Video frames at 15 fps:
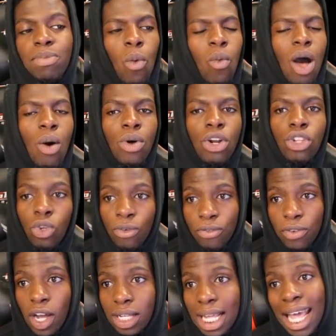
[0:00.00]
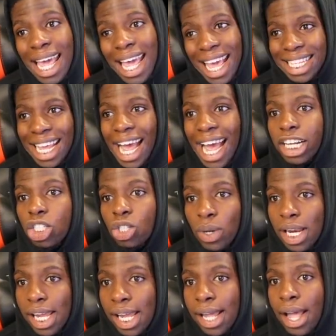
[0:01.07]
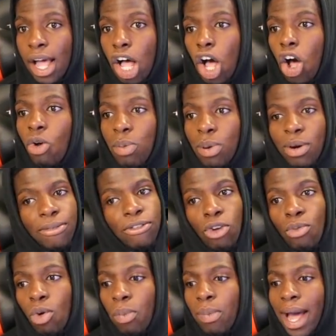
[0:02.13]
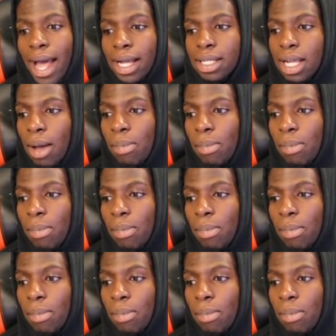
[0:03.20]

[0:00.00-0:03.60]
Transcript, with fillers: But what I want to do first is actually open a few more packs.